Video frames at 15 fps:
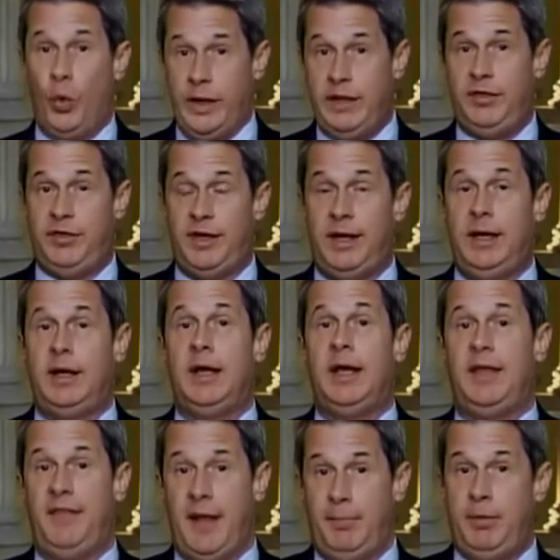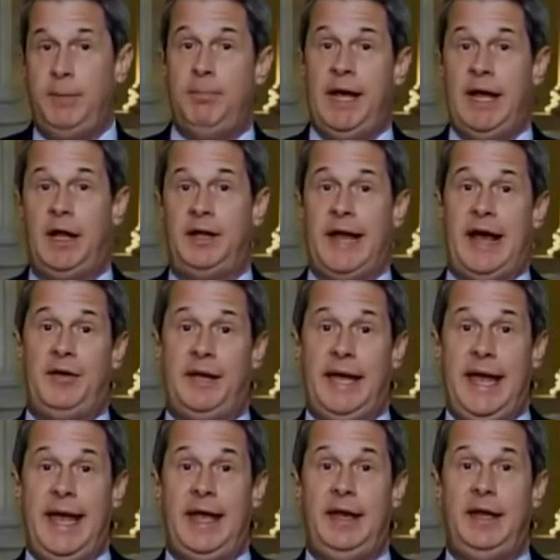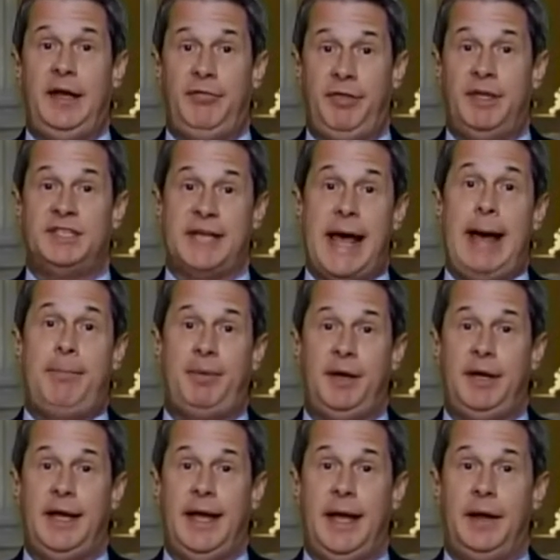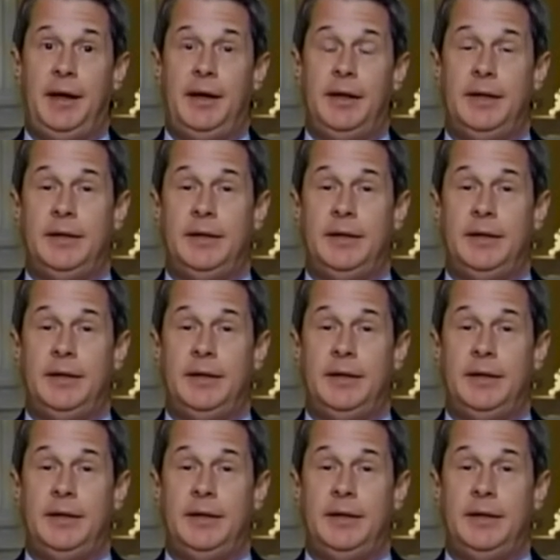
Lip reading: we think they'd be bailed out again if this happened again.